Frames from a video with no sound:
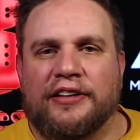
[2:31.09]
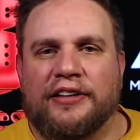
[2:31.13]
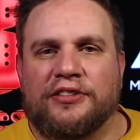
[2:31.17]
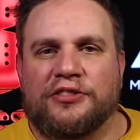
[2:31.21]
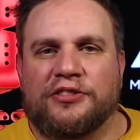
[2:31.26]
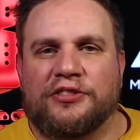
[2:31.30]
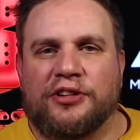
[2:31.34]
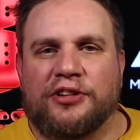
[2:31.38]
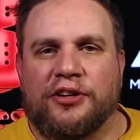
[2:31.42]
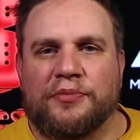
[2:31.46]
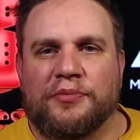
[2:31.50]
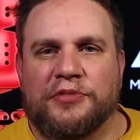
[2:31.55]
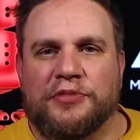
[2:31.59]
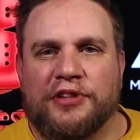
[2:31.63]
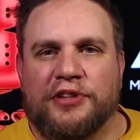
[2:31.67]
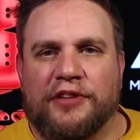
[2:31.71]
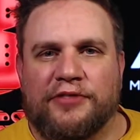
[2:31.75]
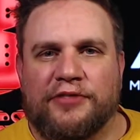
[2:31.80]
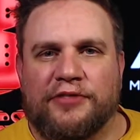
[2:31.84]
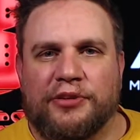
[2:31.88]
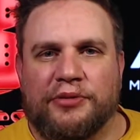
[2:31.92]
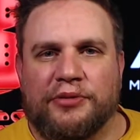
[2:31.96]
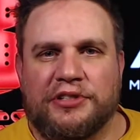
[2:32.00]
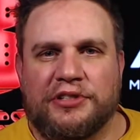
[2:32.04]
terms of
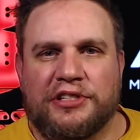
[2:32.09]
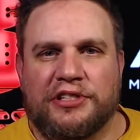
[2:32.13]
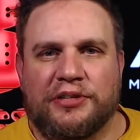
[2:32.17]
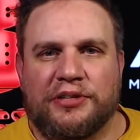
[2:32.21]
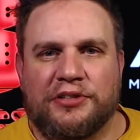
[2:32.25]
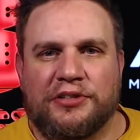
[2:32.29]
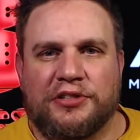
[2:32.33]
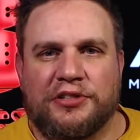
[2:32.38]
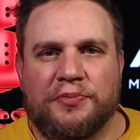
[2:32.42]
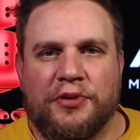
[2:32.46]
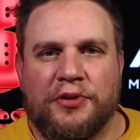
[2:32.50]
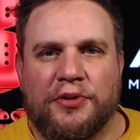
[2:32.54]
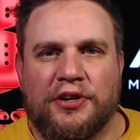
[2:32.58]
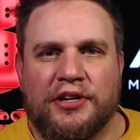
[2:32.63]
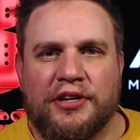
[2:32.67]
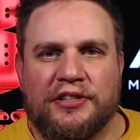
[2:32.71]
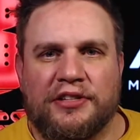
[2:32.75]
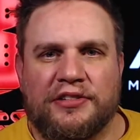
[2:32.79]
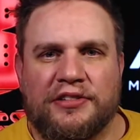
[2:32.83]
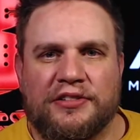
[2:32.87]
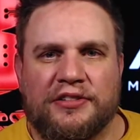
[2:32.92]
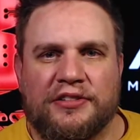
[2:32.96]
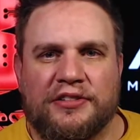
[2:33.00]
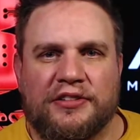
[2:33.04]
frequency
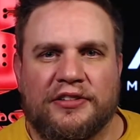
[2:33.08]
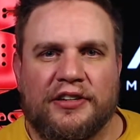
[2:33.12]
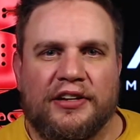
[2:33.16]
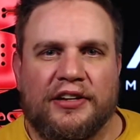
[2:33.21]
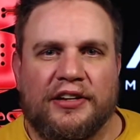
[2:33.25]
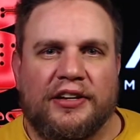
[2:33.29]
response,